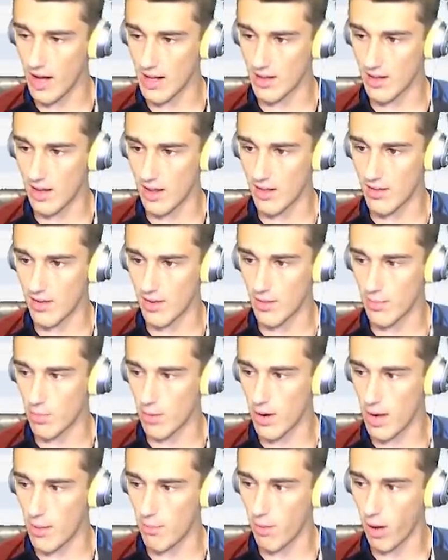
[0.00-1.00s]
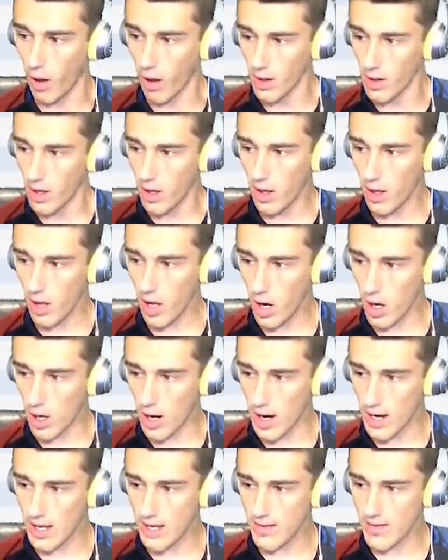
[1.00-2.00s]
that he's in the Prem? All
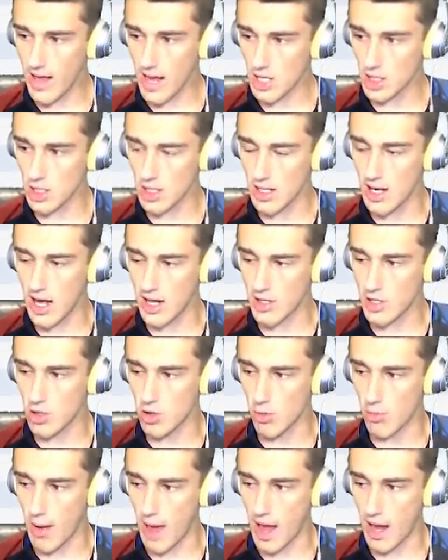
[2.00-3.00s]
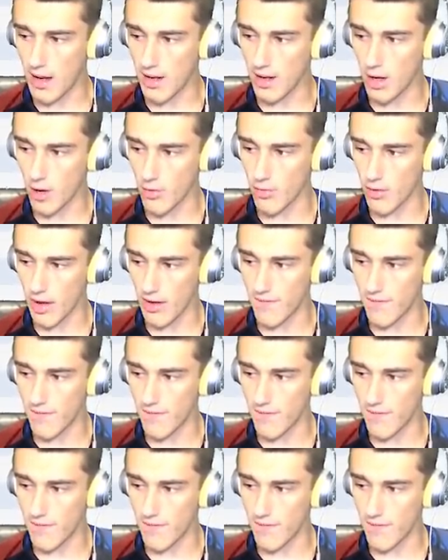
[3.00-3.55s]
right, he's actually not too bad. He goes for like